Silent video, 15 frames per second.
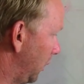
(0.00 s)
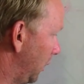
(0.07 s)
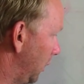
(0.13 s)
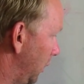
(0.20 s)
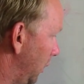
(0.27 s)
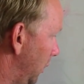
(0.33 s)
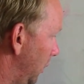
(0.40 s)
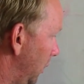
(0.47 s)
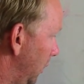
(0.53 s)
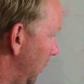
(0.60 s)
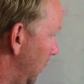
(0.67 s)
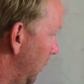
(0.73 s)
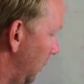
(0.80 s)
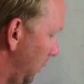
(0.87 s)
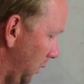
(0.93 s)

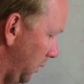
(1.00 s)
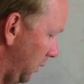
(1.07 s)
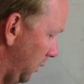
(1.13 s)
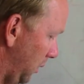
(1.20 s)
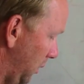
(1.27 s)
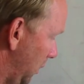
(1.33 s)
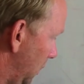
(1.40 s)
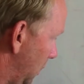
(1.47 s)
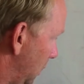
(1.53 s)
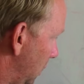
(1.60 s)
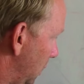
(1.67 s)
Nobody speaks.